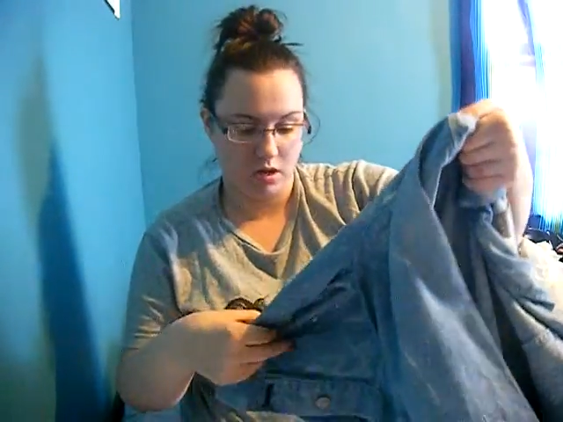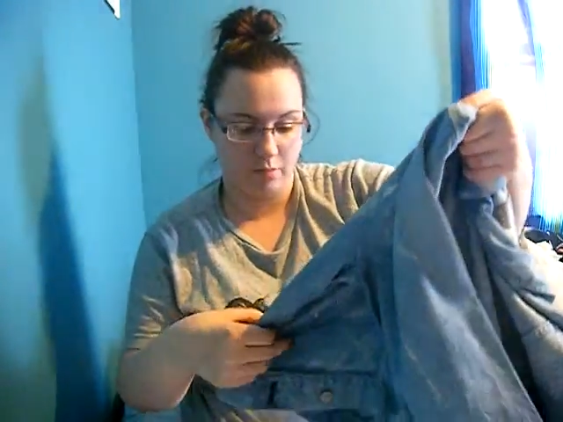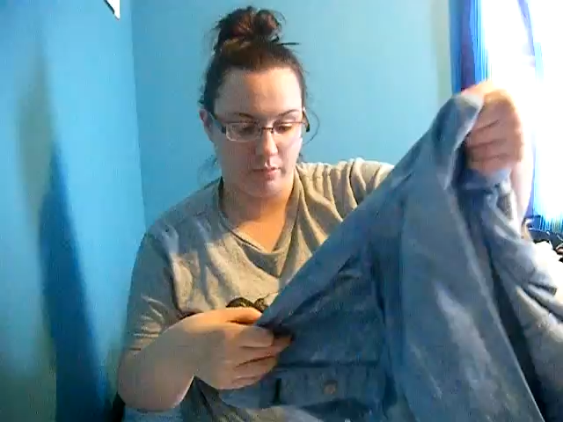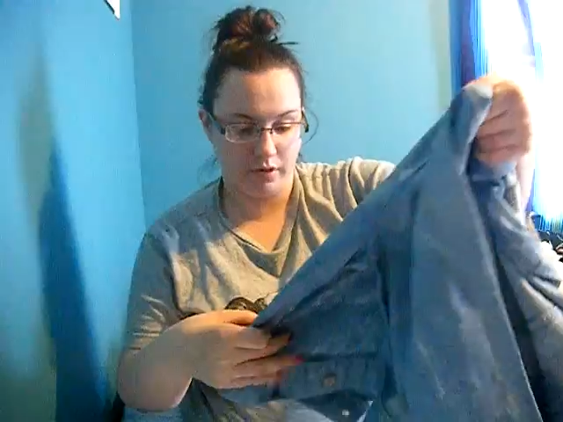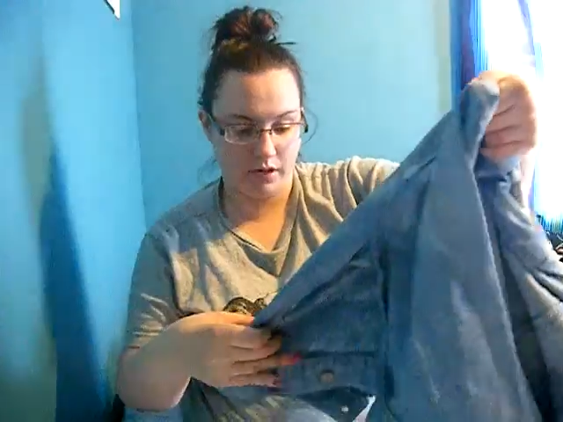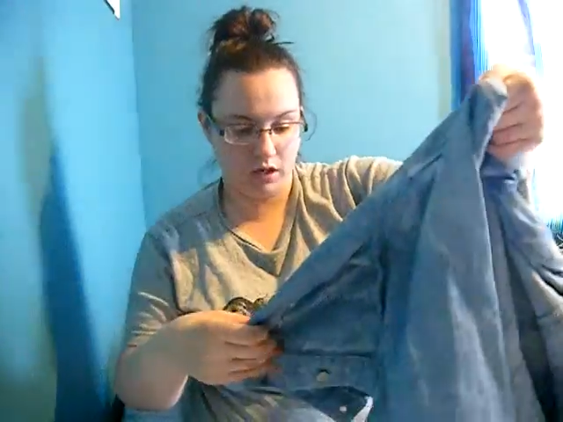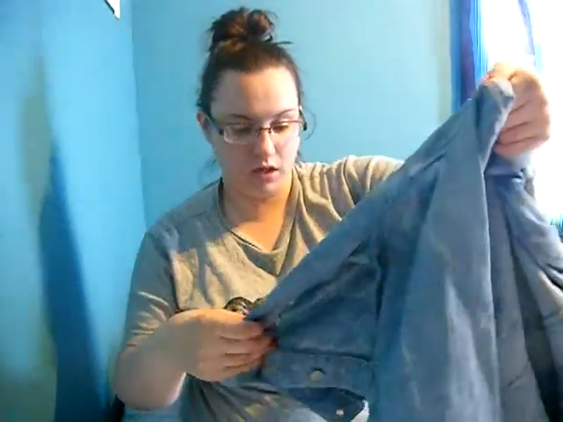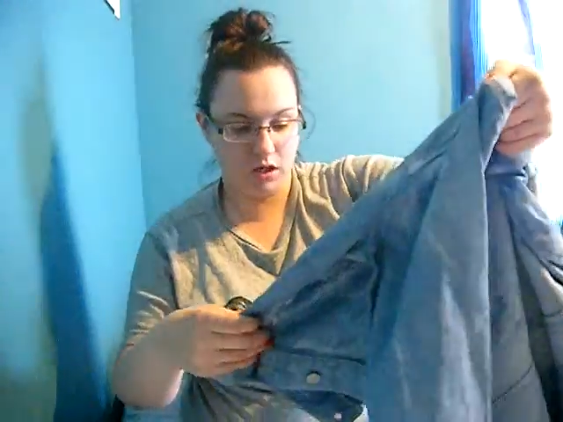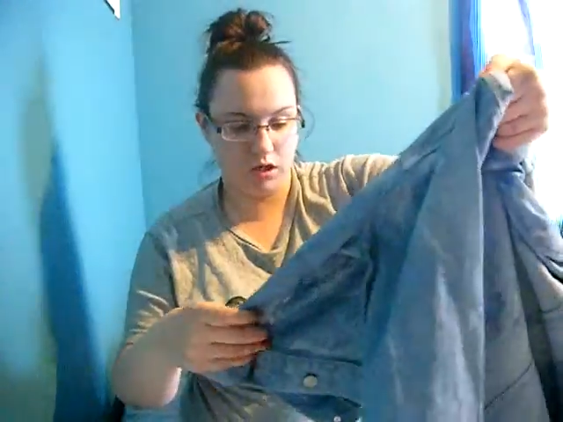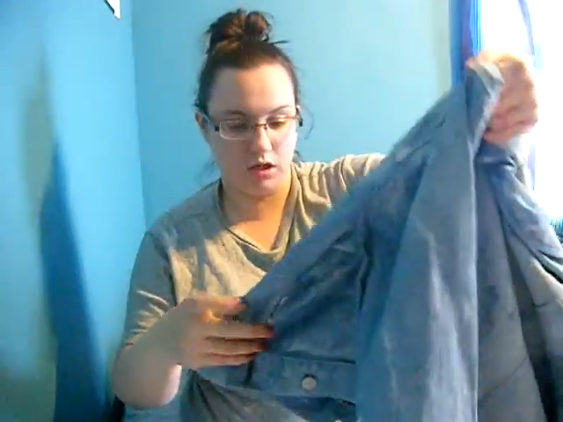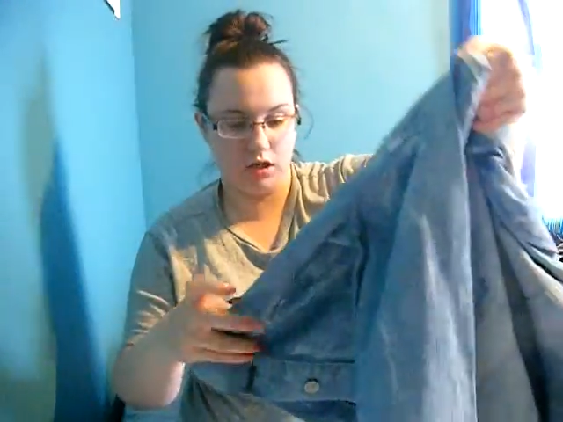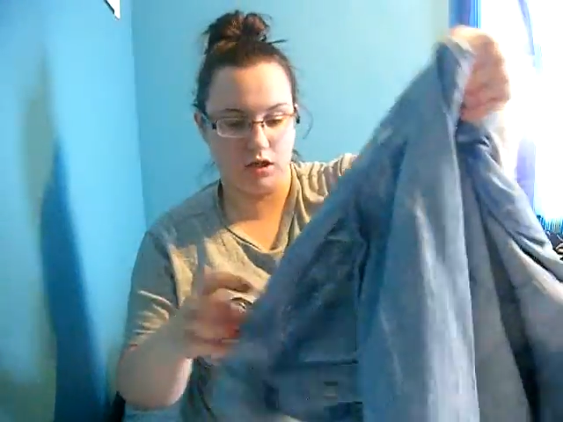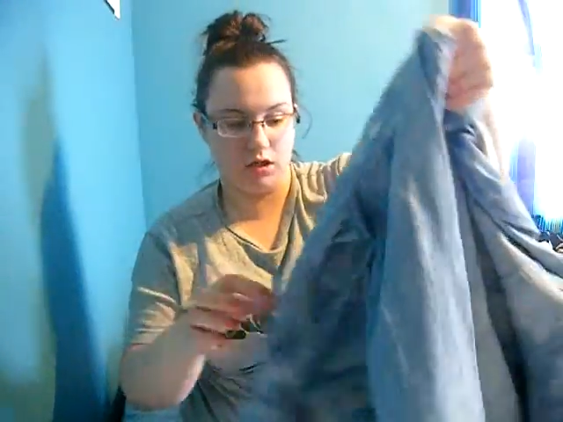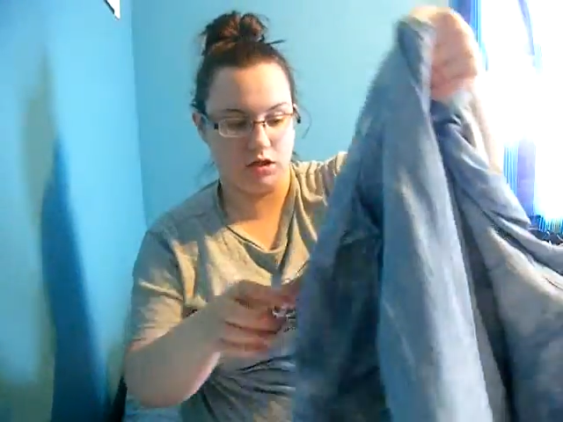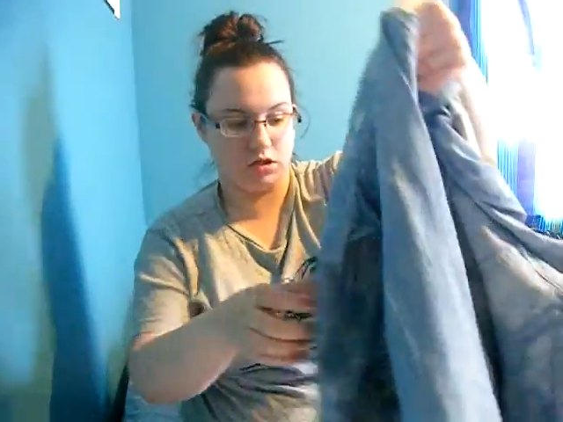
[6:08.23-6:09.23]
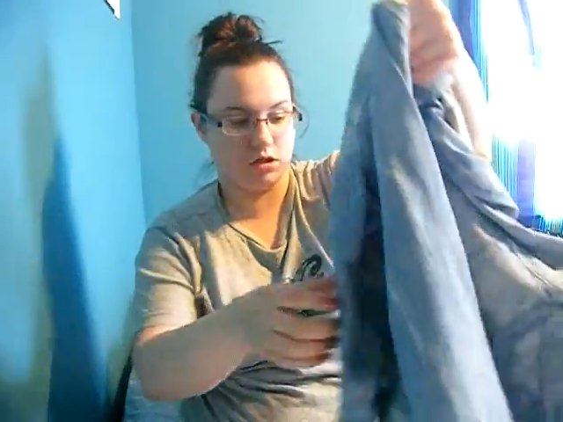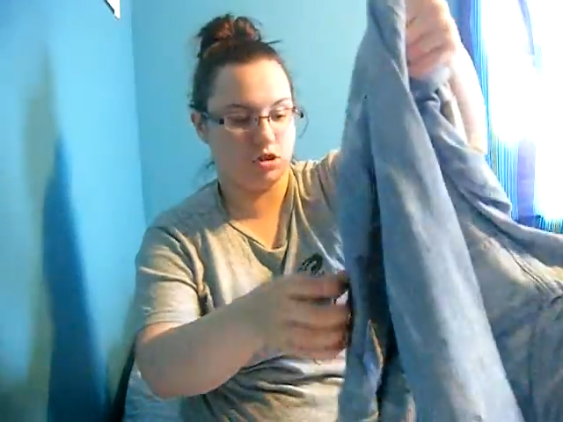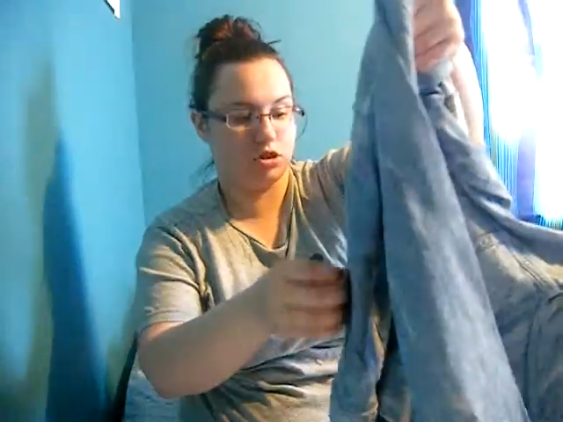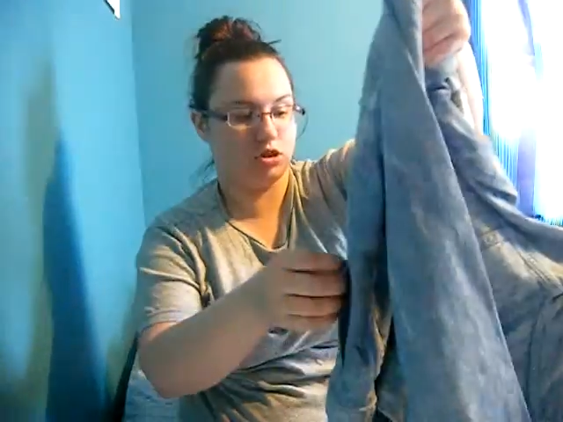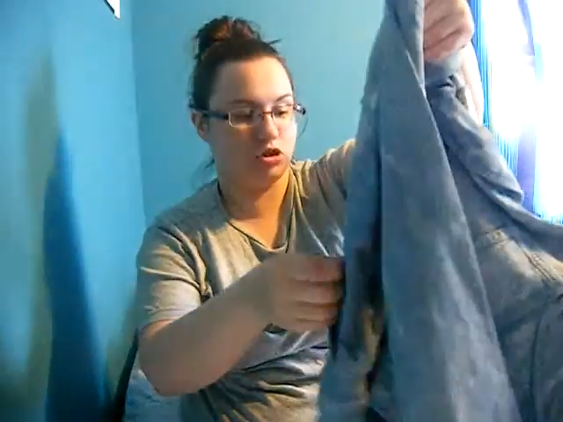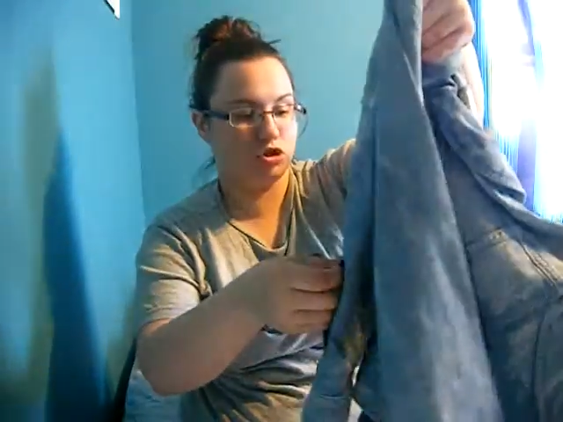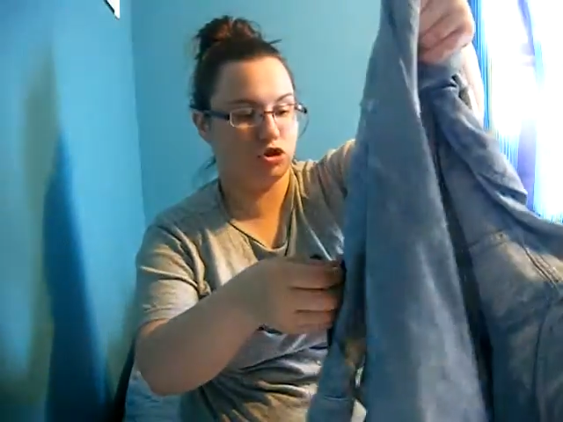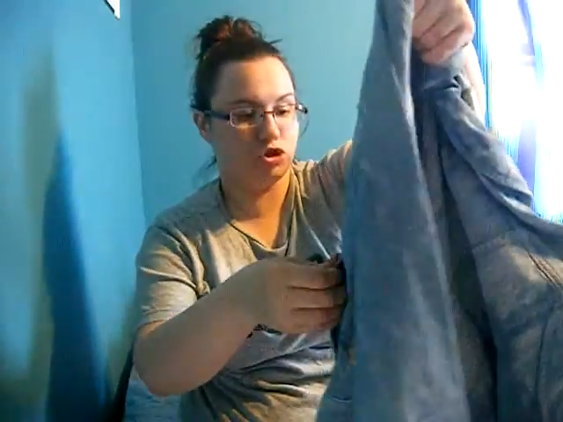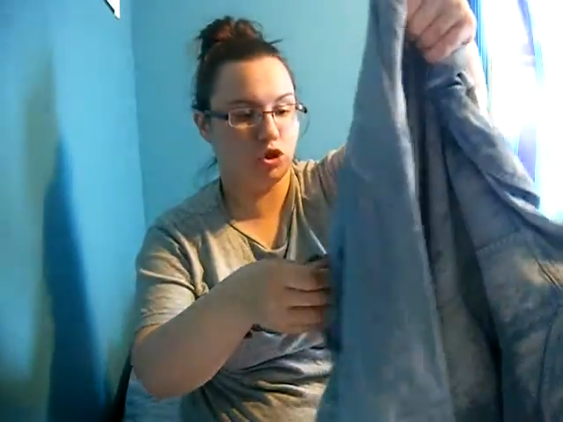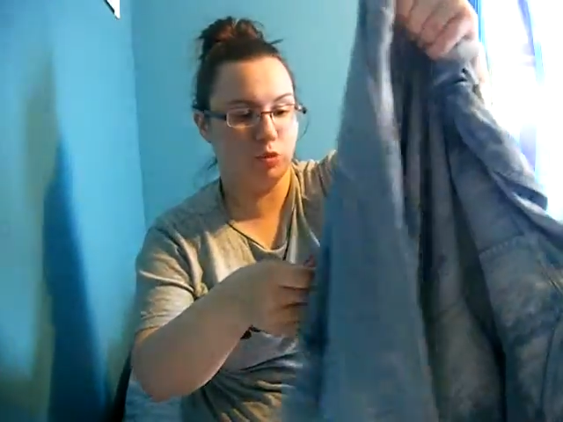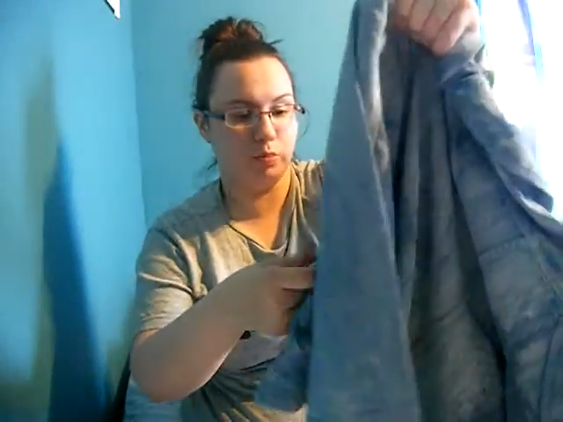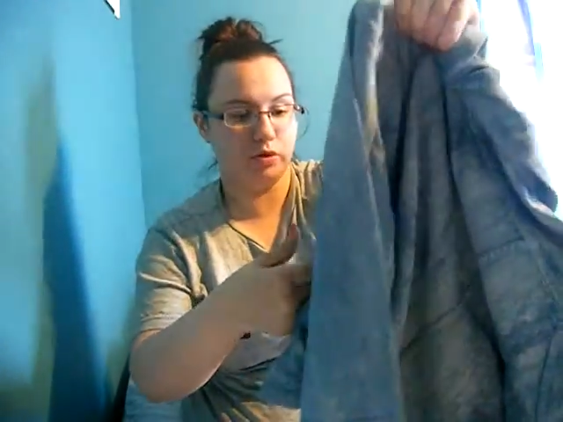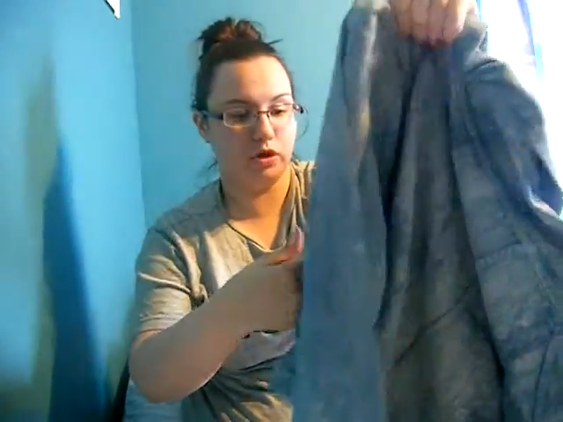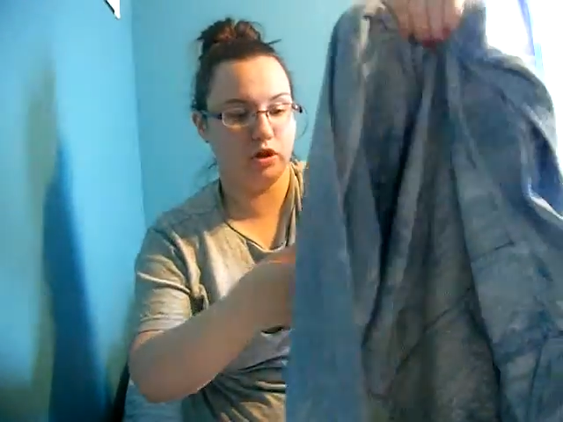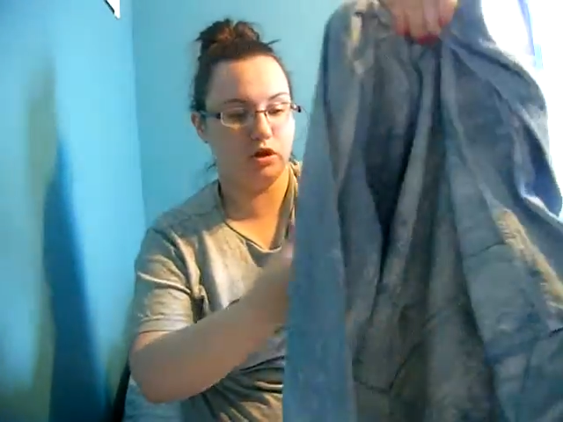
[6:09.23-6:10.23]
But it is
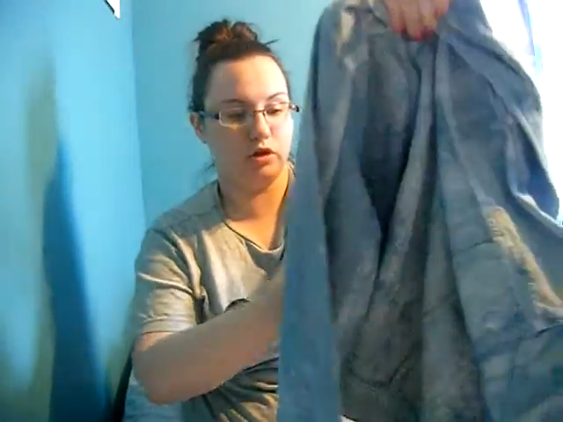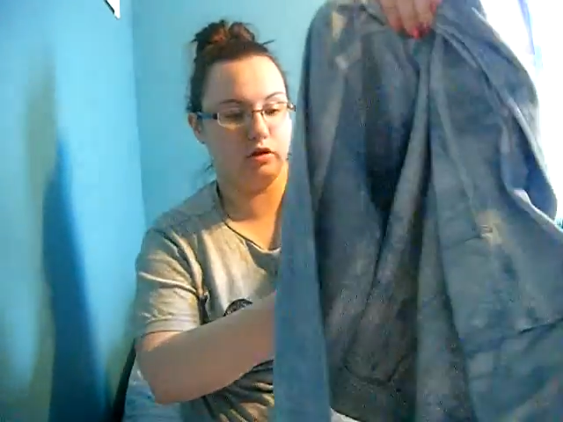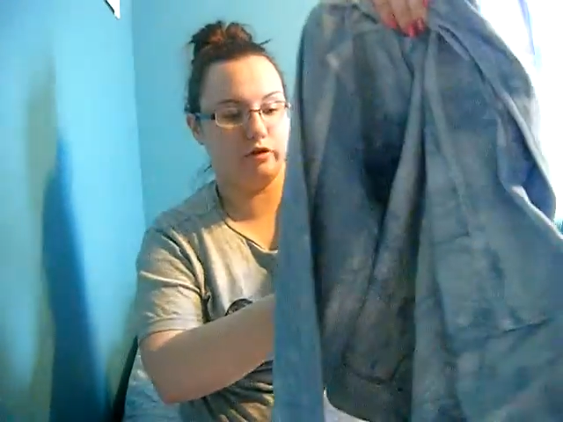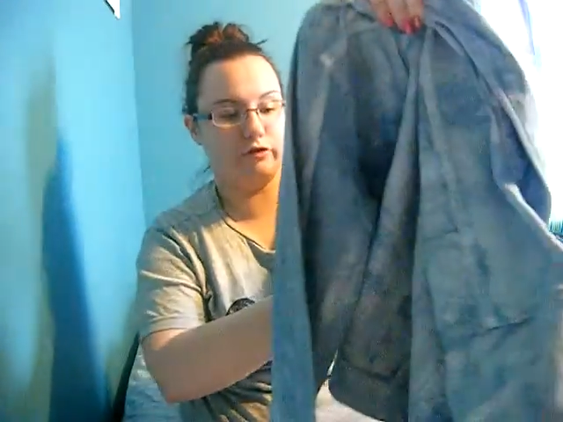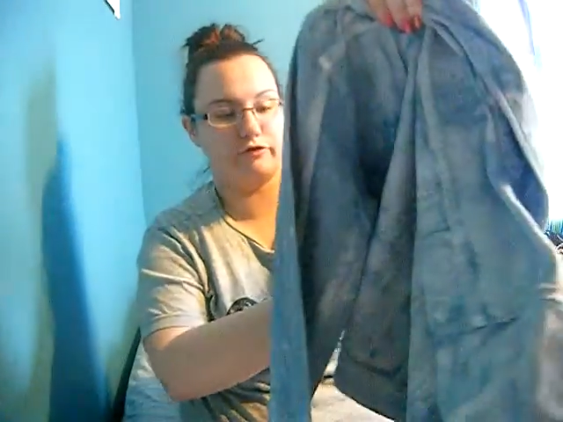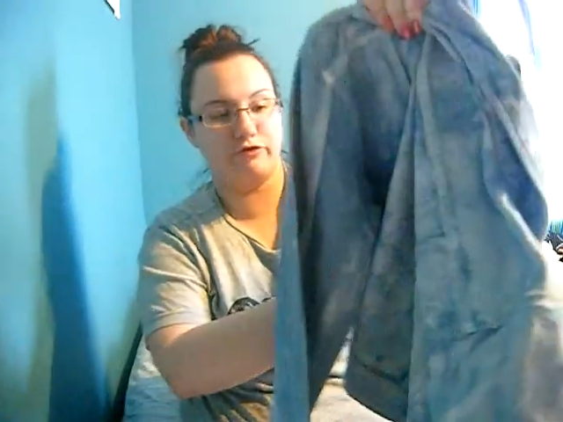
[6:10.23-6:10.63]
super